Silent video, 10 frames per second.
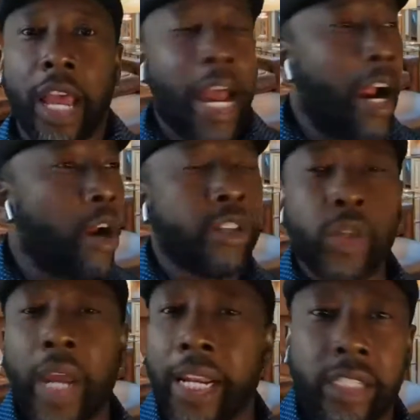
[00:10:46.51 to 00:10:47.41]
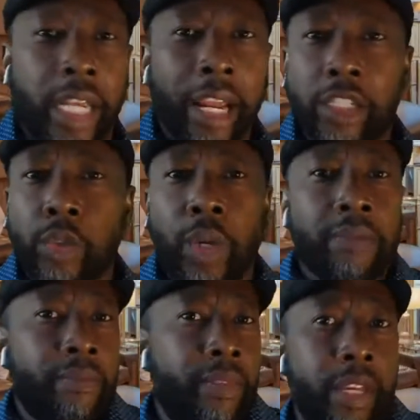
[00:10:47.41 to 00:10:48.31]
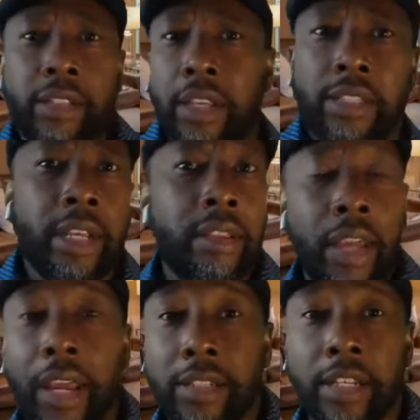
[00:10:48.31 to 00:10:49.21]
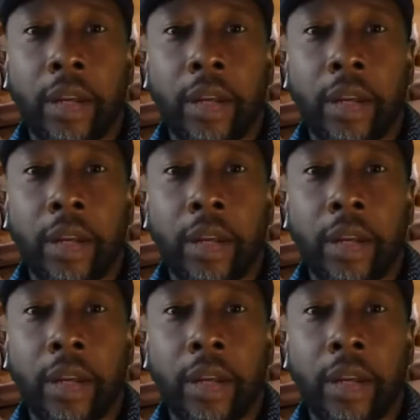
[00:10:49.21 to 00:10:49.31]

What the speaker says: I heard you had a challenge with this, and this.